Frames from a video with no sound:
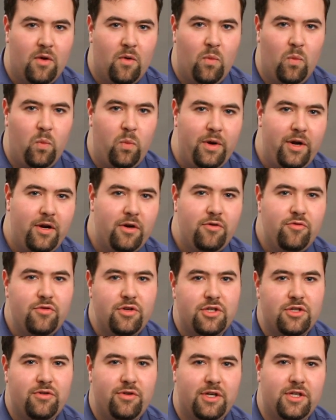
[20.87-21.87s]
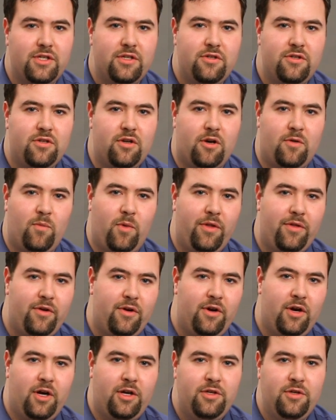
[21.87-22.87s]
weird restrictions on whether
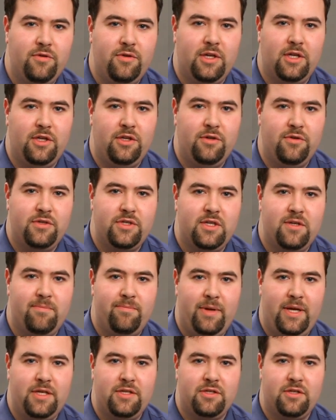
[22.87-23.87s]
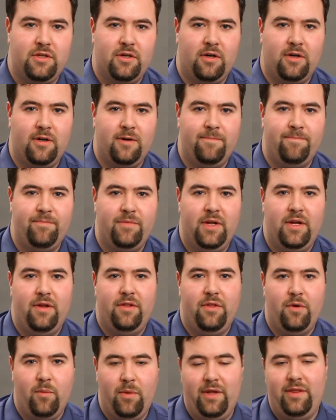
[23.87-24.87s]
or not you can use it based on
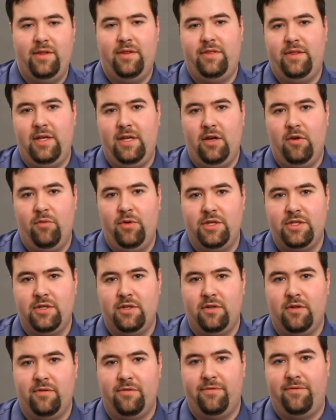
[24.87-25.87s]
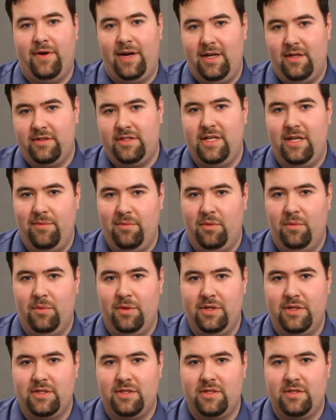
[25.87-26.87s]
the way that the original file table
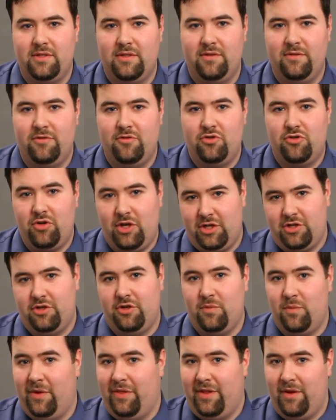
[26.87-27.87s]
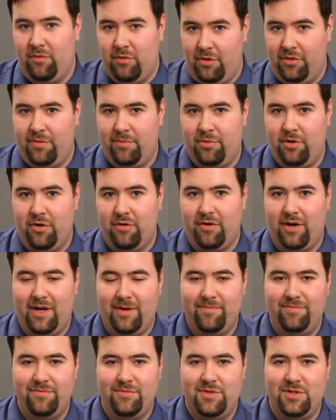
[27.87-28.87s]
was structured when they wrote the
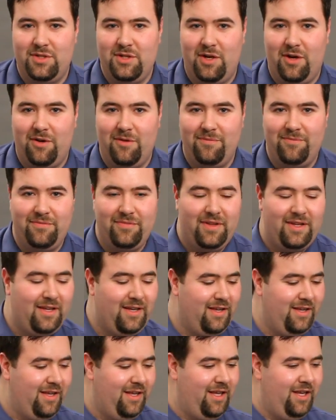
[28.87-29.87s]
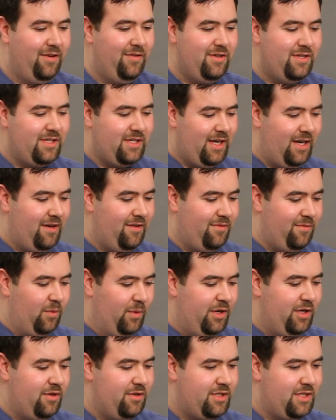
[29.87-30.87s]
program. So, here inside of
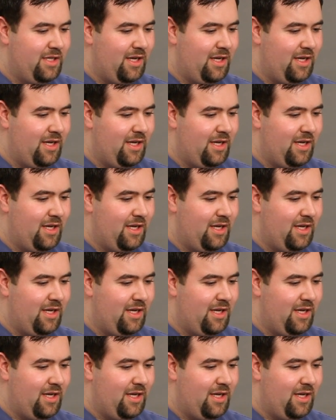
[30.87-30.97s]
Windows